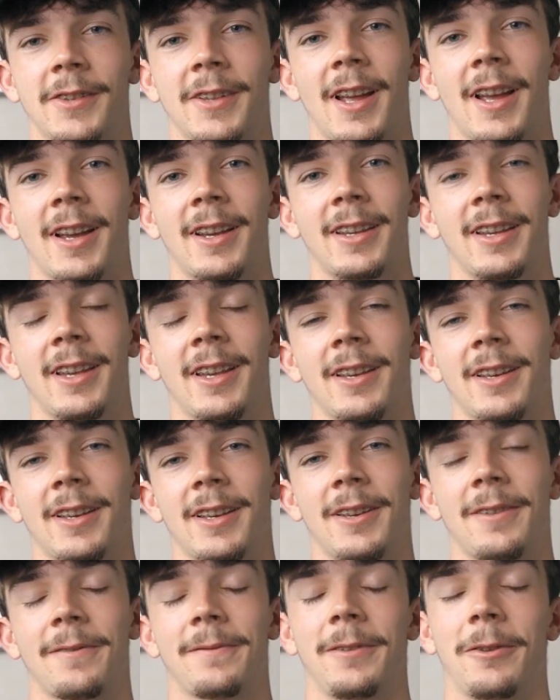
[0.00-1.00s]
stack,
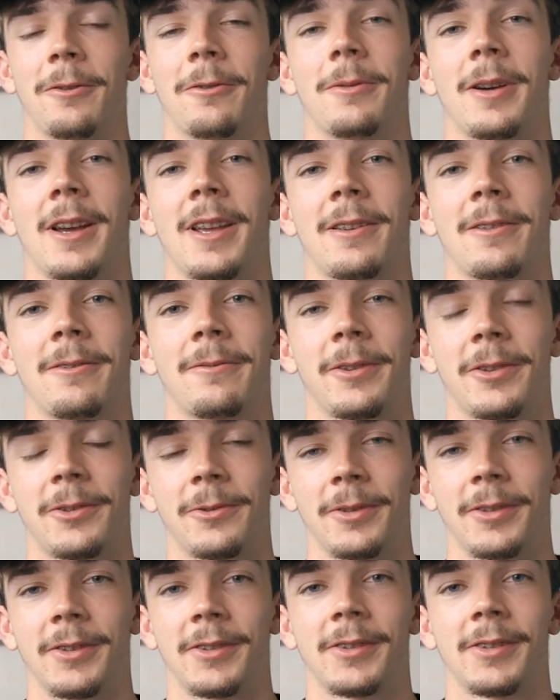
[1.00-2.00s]
it flew away, which
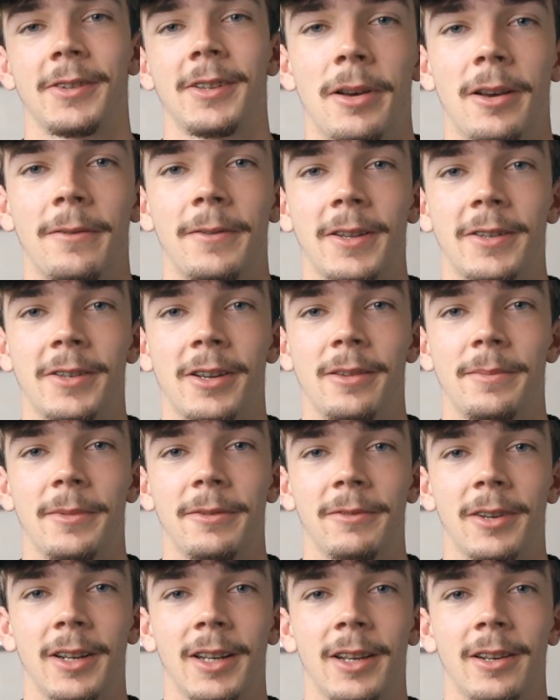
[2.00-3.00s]
was perfect timing,
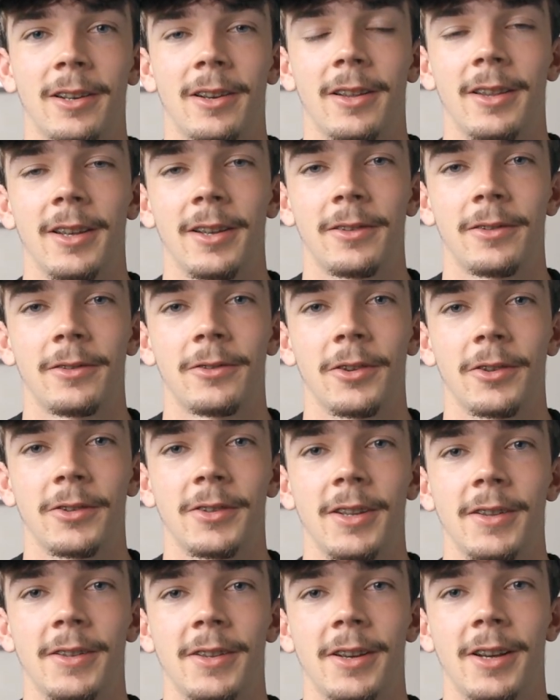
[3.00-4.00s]
really. I got it
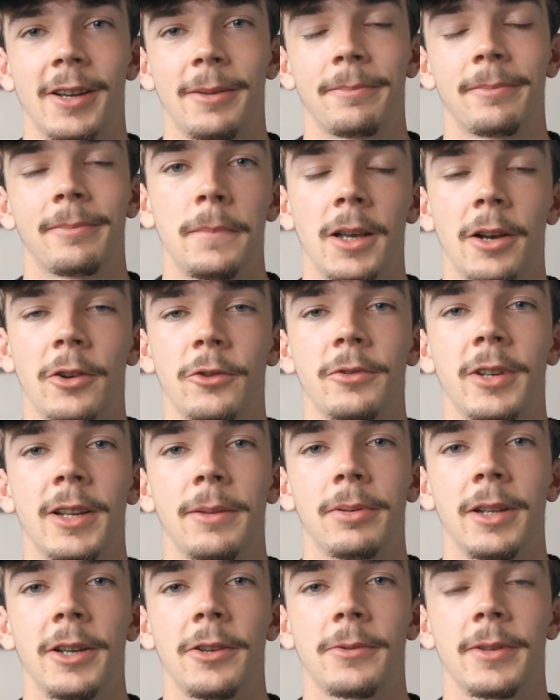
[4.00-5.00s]
just in time. But yeah, I was really
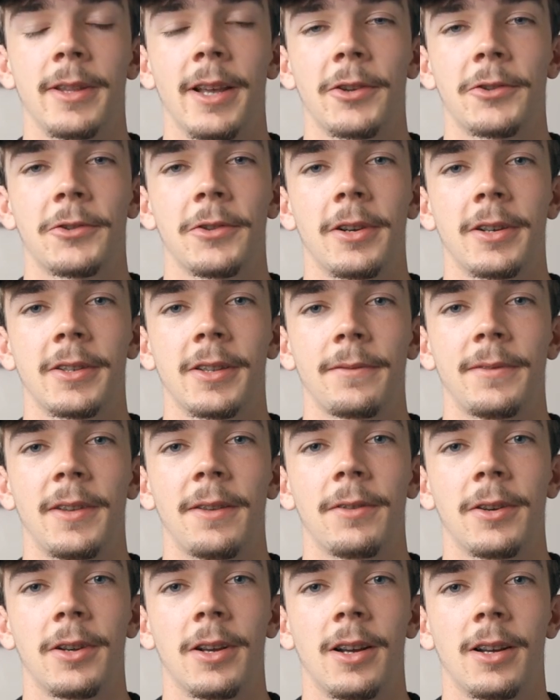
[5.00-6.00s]
pleased with that shot because I've
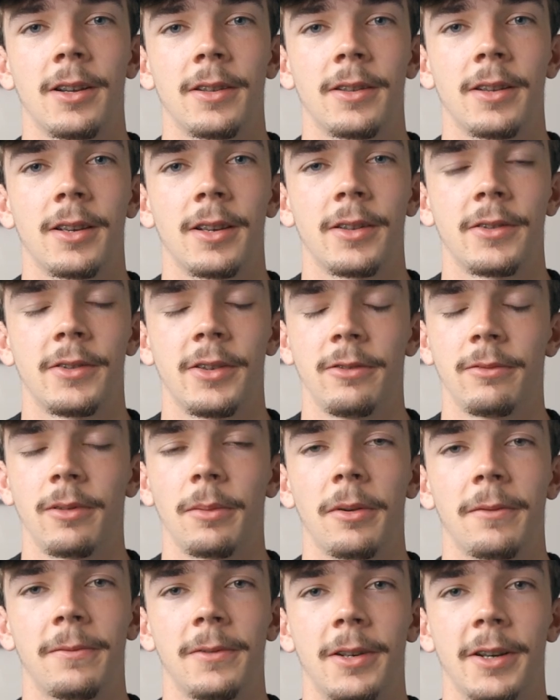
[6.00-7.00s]
never got 2
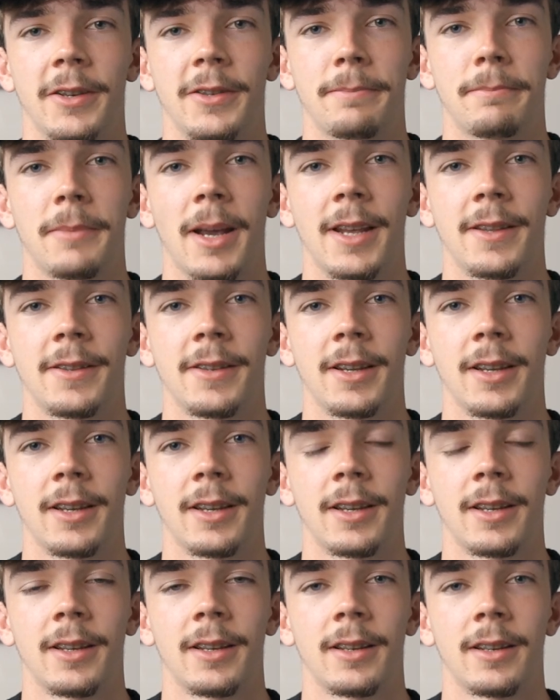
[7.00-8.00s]
robber flies
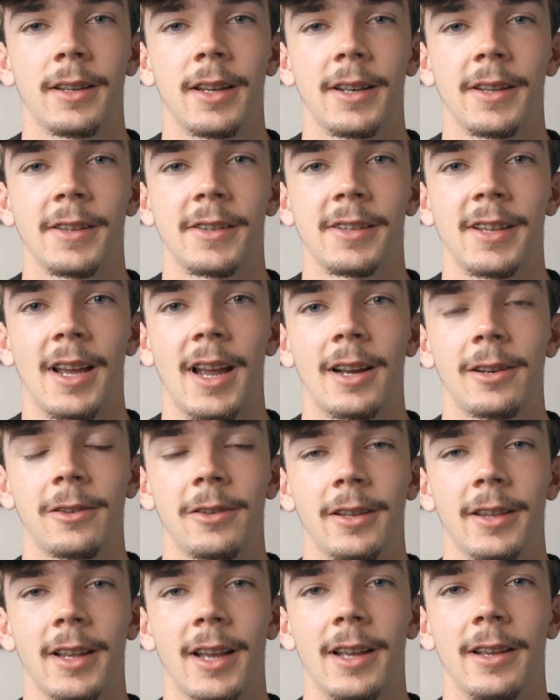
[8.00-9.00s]
mating in a stack
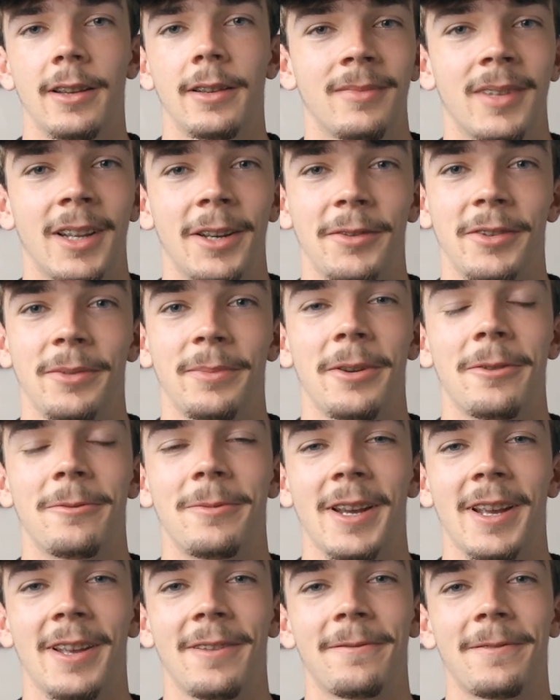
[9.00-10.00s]
like that. And it was a bit
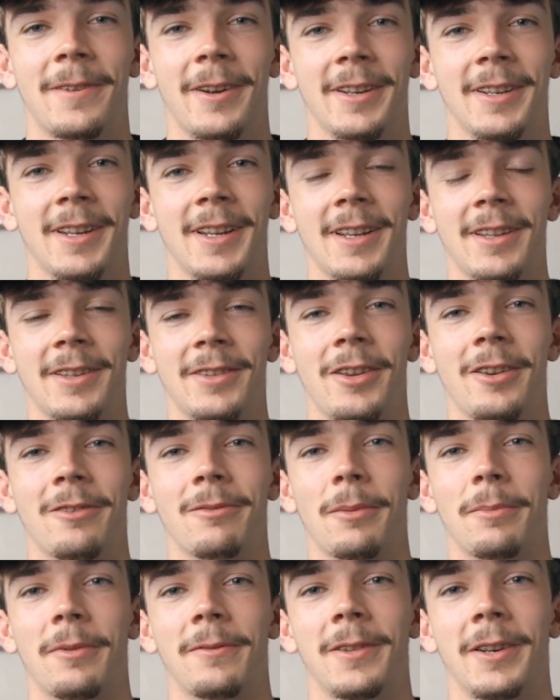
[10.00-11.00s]
weird finding 2
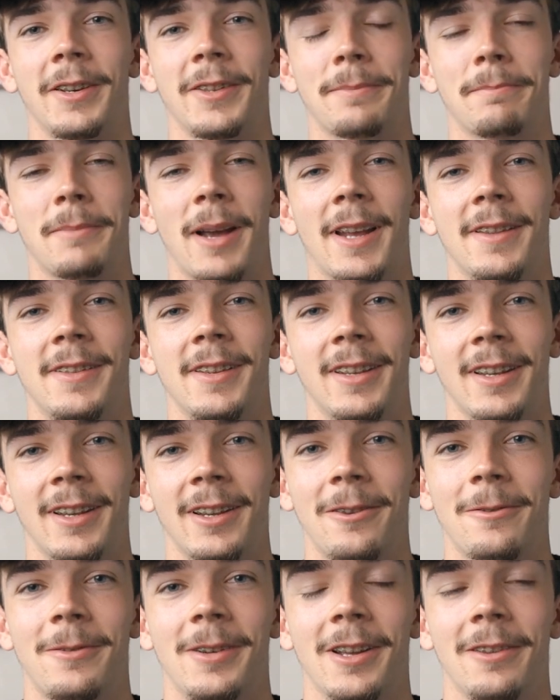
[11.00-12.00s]
robber flies mating in
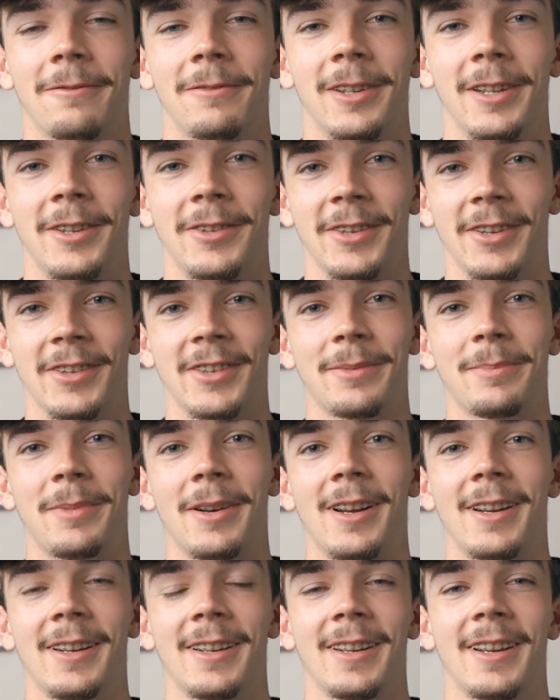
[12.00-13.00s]
quite a religious
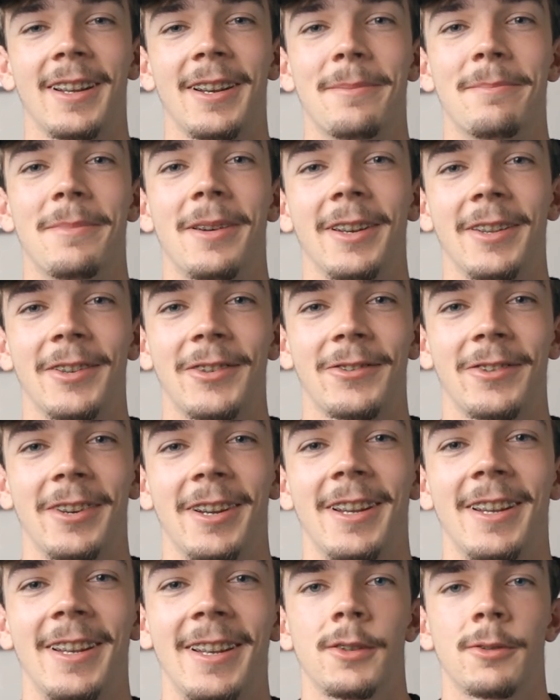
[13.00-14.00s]
spot in a
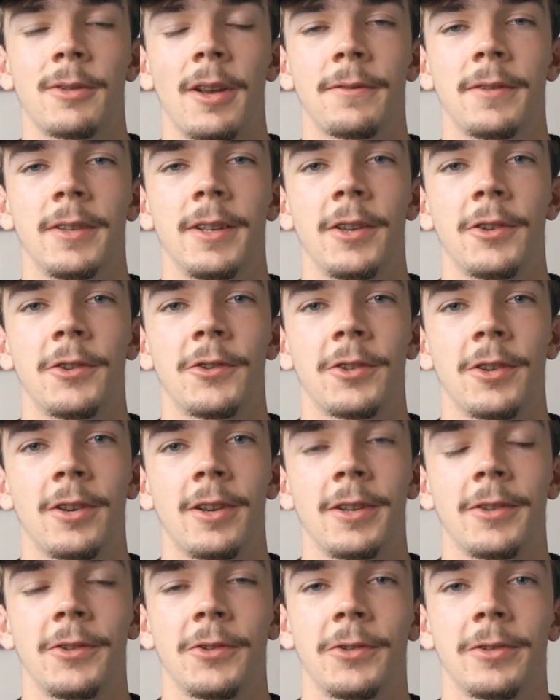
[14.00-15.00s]
monastery. So after this
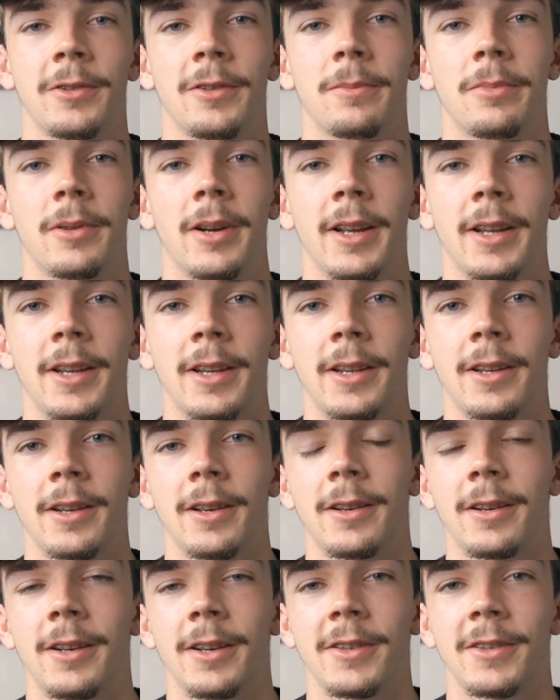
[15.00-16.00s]
shot and short break,
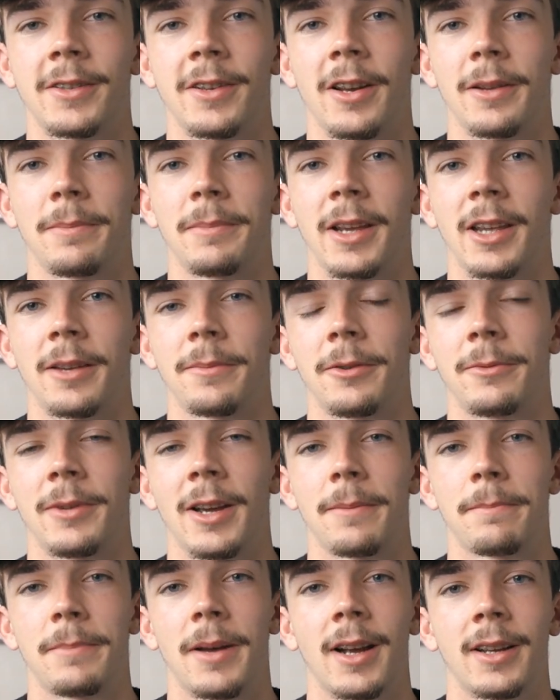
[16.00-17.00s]
I started making my
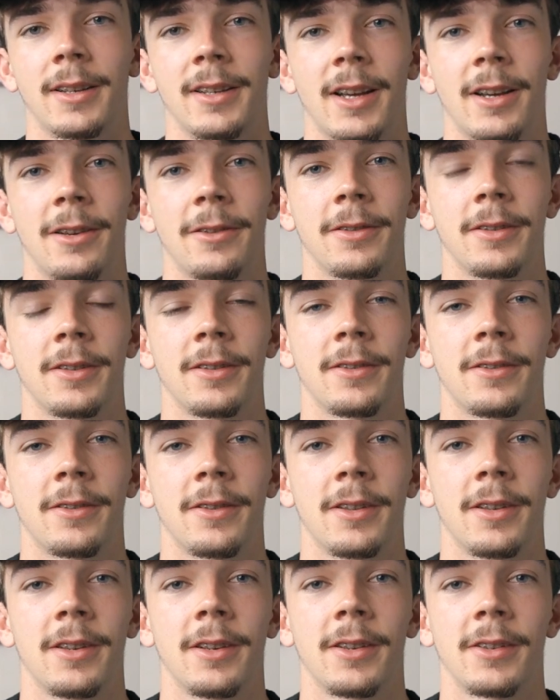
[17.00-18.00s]
way back down
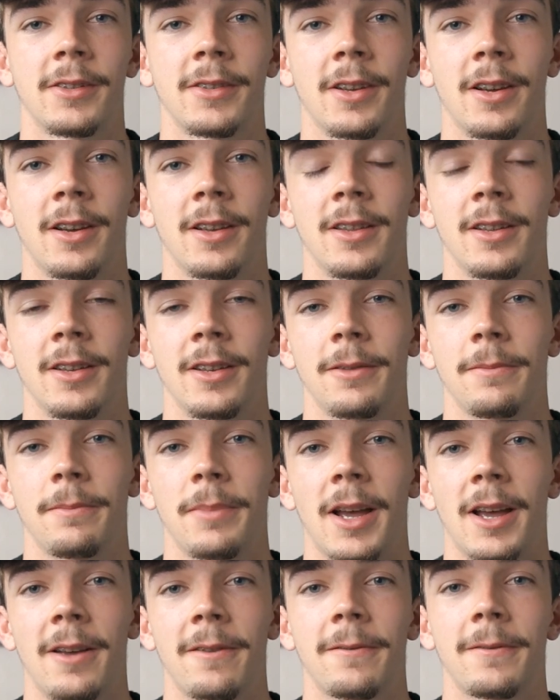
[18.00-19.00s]
to the start of the
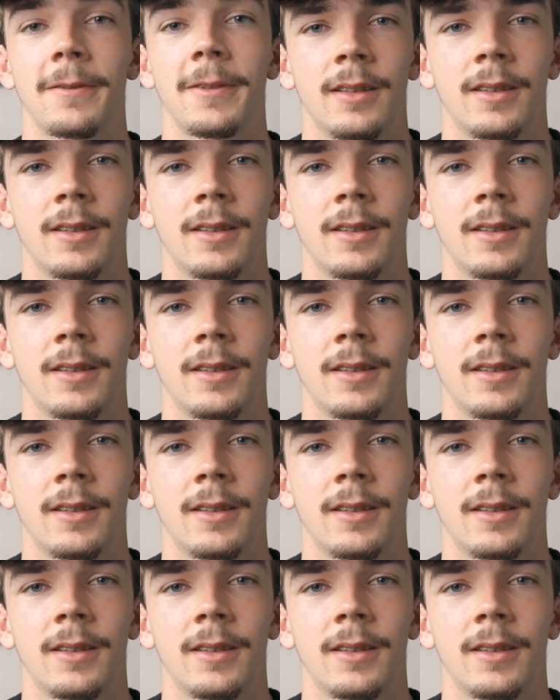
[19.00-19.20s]
path.